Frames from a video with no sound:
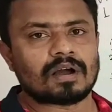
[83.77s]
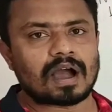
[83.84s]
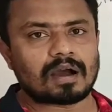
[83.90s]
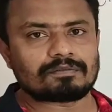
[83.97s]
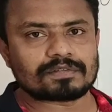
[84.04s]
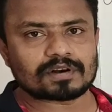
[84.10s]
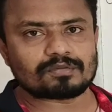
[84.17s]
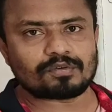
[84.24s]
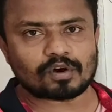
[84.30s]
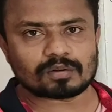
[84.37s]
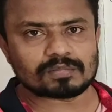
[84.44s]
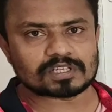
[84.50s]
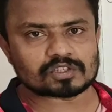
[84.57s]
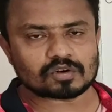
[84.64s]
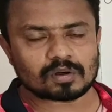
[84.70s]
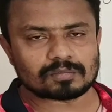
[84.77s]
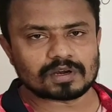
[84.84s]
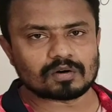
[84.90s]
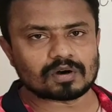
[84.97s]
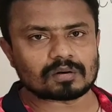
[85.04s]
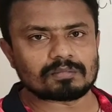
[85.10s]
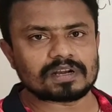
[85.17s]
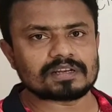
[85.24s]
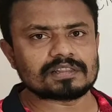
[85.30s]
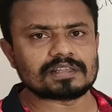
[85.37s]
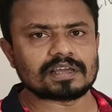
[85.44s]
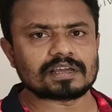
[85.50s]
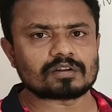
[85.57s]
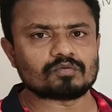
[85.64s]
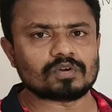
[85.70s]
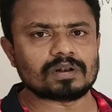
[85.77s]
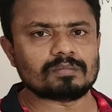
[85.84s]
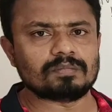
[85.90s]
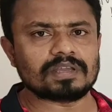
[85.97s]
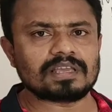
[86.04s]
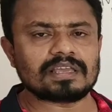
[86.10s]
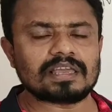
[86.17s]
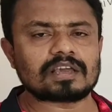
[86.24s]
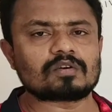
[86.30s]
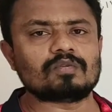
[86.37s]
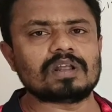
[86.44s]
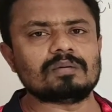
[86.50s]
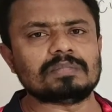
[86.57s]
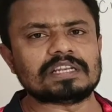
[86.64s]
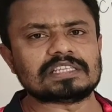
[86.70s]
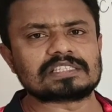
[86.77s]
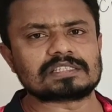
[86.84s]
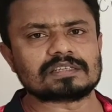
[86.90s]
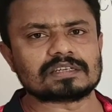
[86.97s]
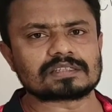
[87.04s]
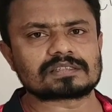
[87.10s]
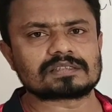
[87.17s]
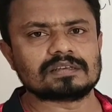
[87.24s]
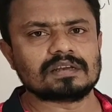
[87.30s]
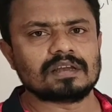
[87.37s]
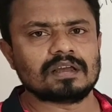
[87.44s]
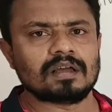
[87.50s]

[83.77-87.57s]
After formation of government, there will be equal ministers.